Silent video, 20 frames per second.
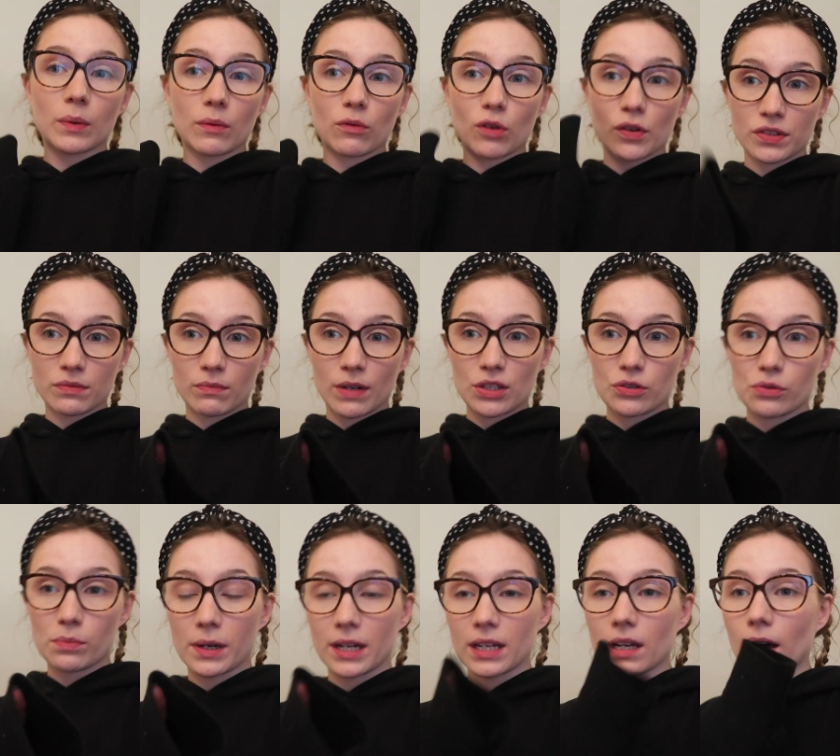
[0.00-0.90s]
where Ross and
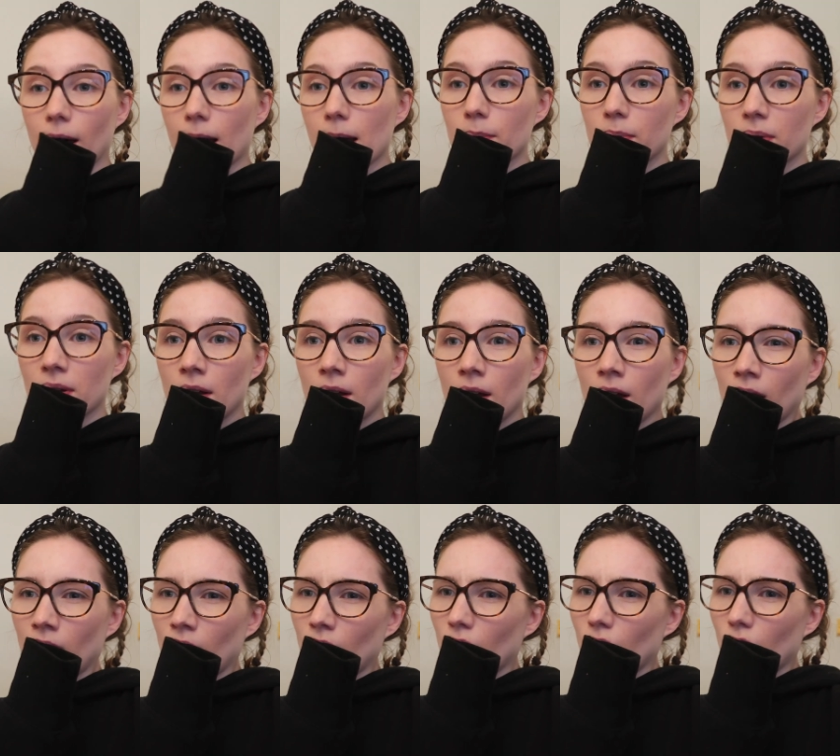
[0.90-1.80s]
Rachel break up,
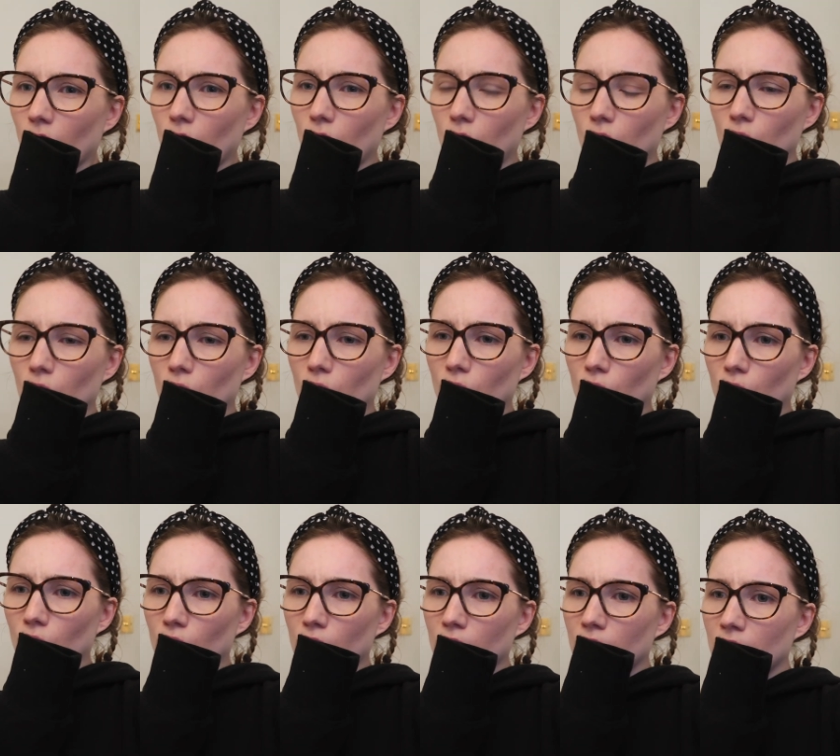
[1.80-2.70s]

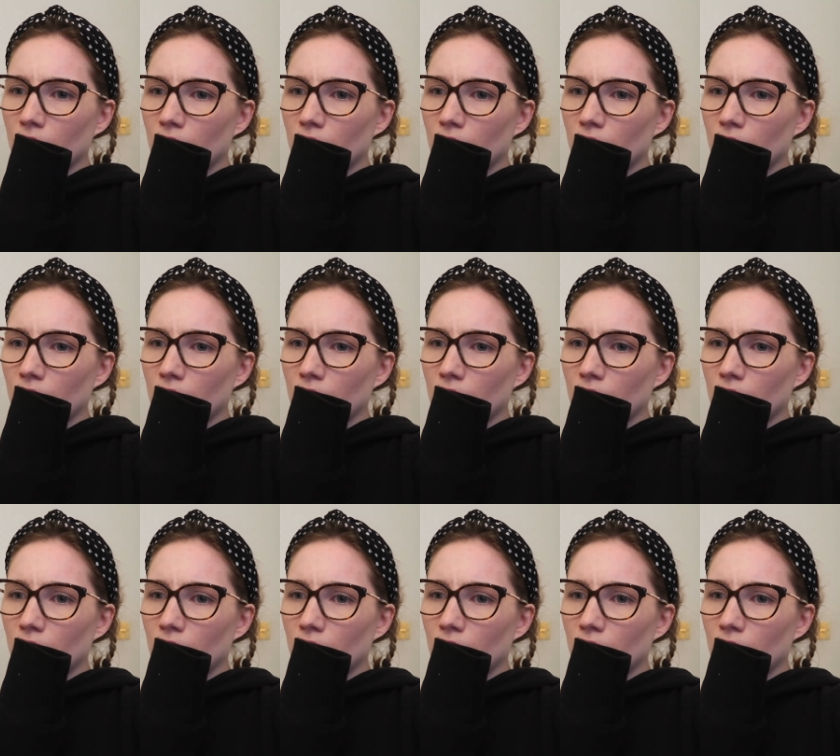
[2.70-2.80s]
or